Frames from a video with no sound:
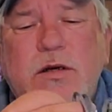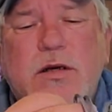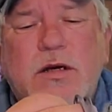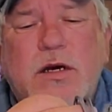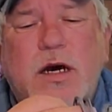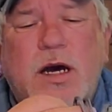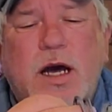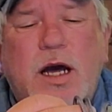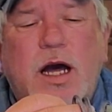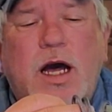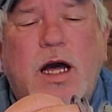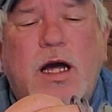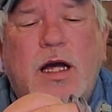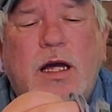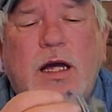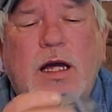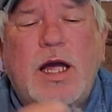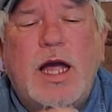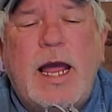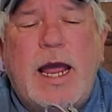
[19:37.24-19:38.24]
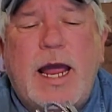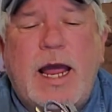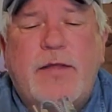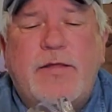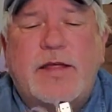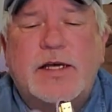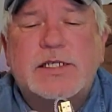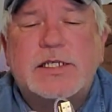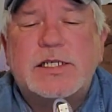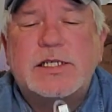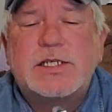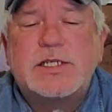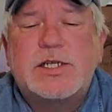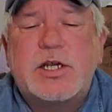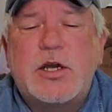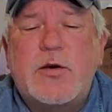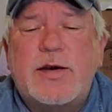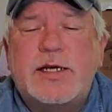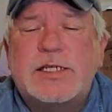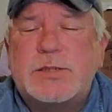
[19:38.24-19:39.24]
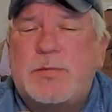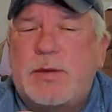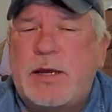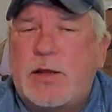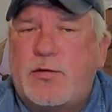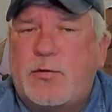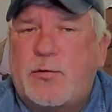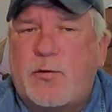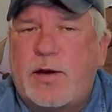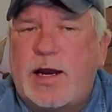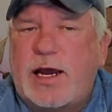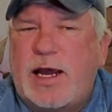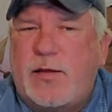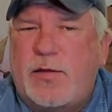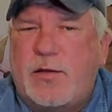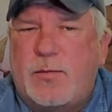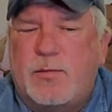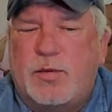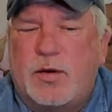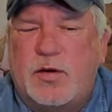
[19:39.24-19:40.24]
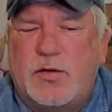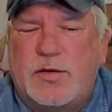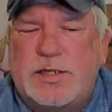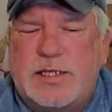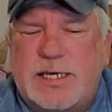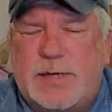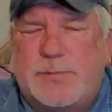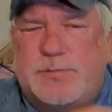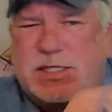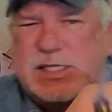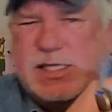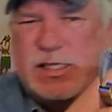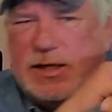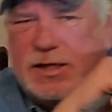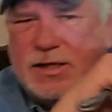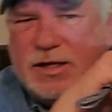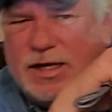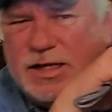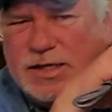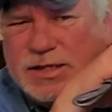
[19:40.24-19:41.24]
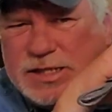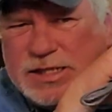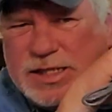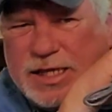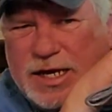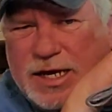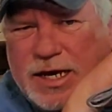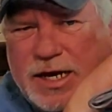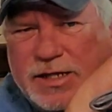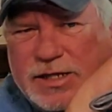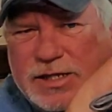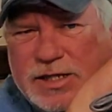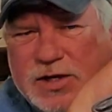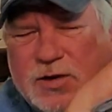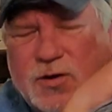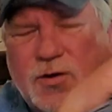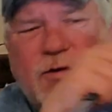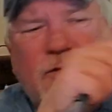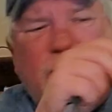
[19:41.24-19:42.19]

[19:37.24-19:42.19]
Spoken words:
Huh. And this is USB 3, the blue tips inside, so